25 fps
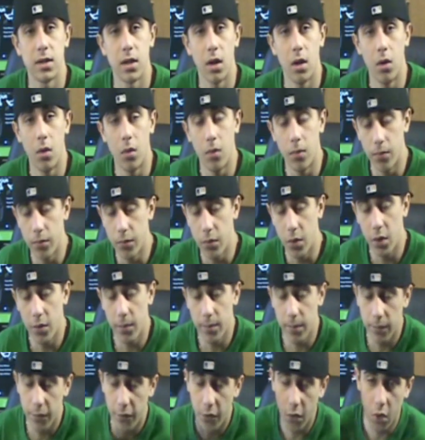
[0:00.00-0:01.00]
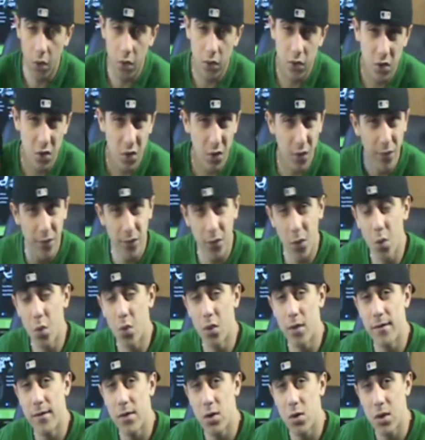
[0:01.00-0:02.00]
So look forward to the full
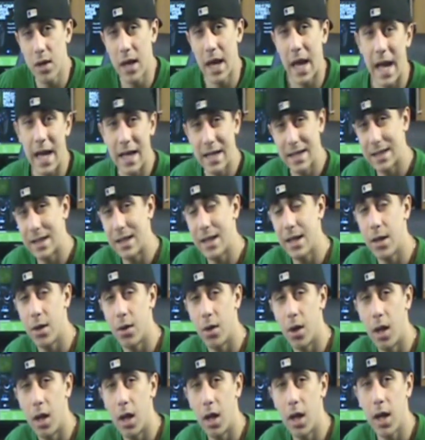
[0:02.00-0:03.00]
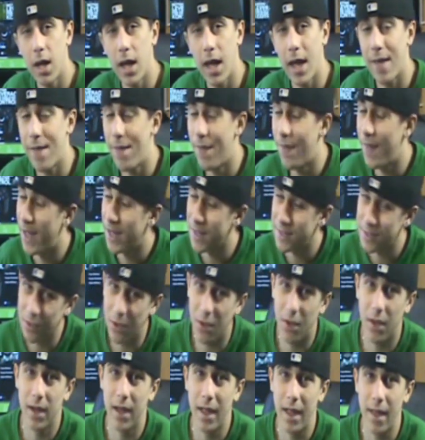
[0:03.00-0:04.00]
review, guys, later on, and that's
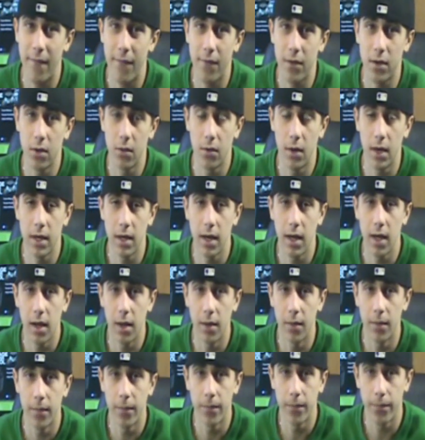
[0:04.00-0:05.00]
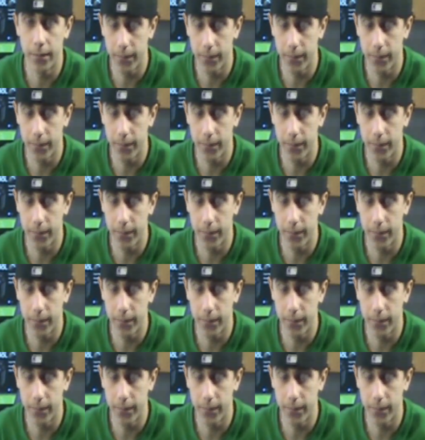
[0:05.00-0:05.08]
all I got for you right now.